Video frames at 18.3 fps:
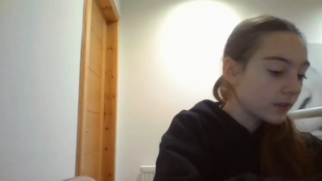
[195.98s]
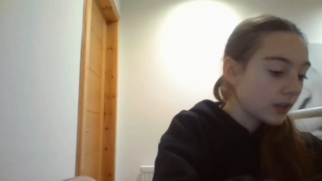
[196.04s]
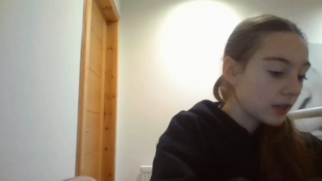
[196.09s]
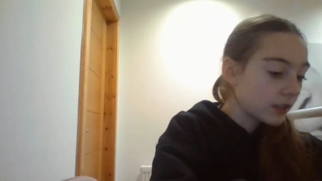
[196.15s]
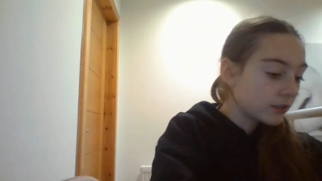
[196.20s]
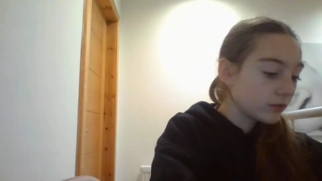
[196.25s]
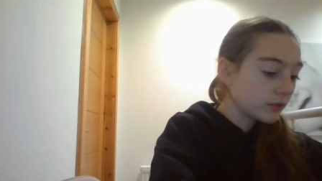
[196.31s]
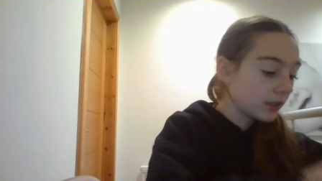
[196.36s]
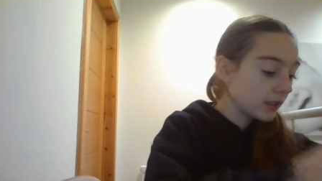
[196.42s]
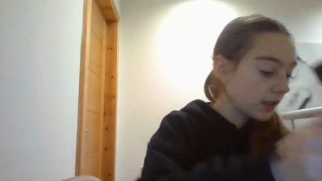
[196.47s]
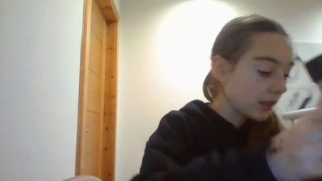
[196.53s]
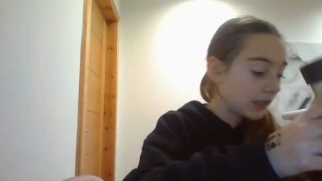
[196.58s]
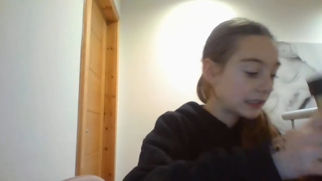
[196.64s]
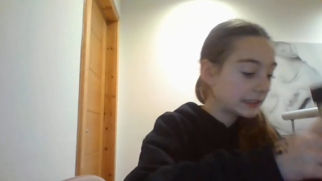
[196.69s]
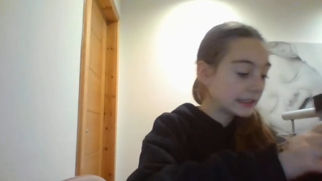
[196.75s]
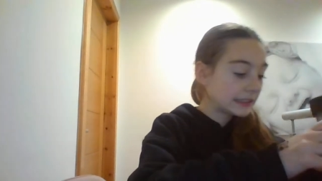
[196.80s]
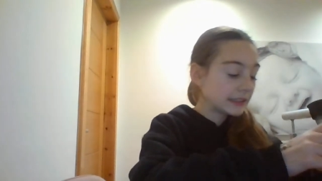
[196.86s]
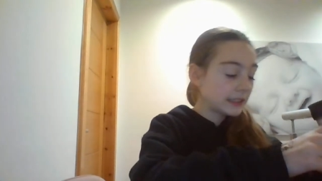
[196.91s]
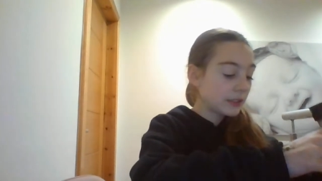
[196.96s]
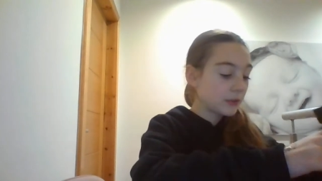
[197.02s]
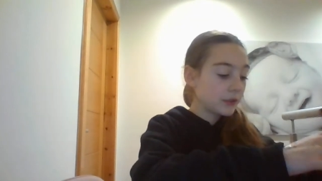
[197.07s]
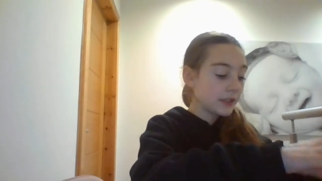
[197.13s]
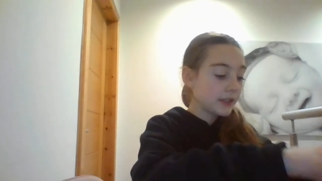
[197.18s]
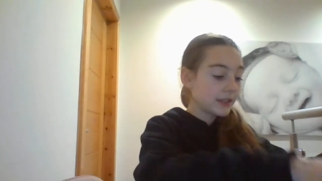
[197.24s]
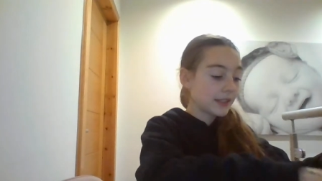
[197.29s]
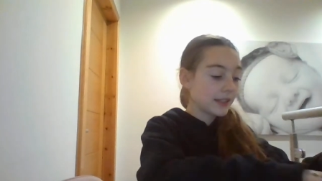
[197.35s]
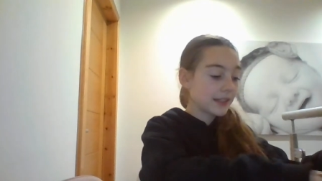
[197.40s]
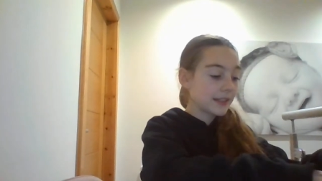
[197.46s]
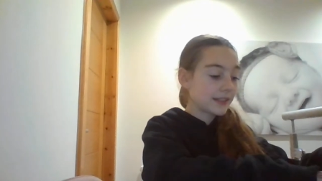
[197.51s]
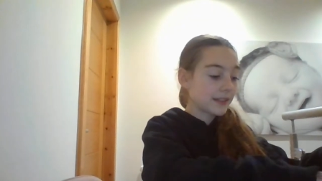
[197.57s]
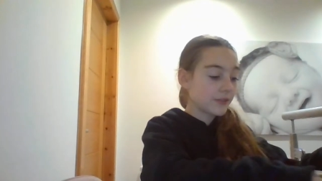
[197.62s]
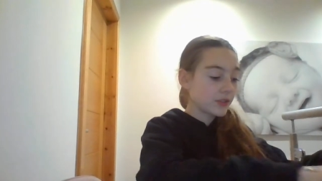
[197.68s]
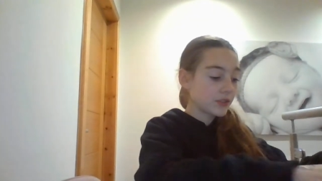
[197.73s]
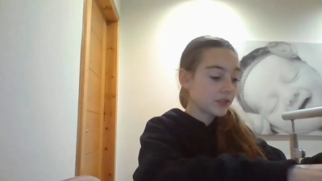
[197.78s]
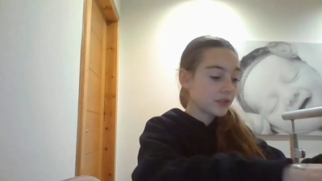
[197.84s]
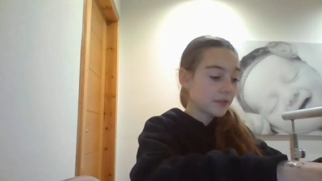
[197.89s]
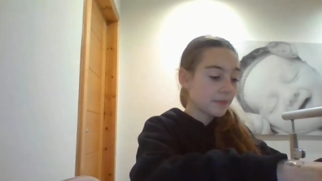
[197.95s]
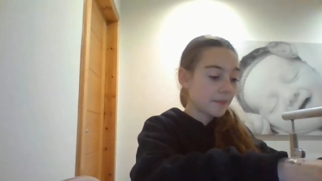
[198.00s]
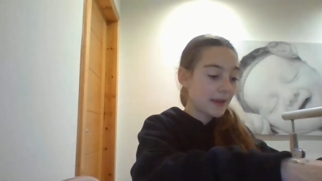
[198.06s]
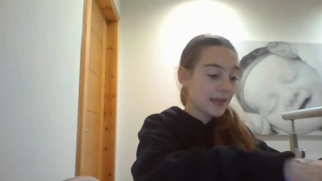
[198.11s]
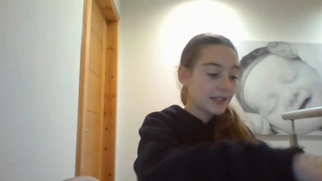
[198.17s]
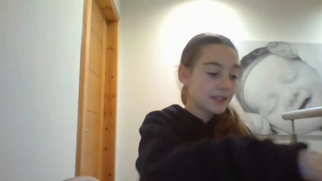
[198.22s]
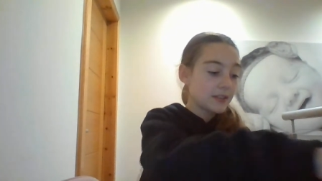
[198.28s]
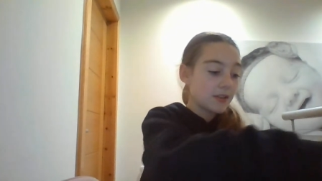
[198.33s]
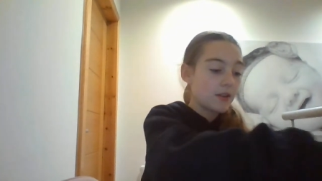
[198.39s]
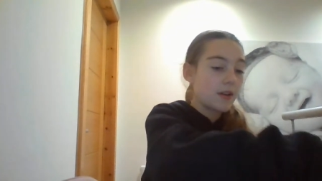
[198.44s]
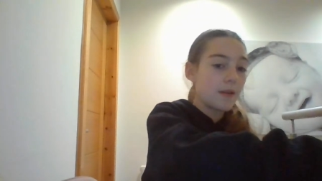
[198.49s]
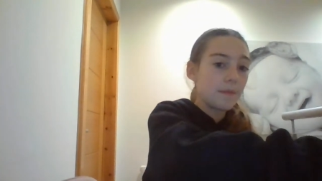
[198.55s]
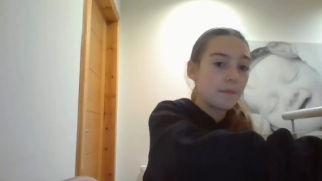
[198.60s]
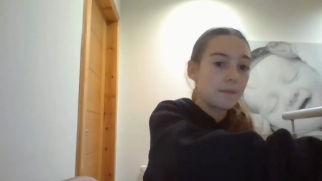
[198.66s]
I don't know. The only thing is I just messed up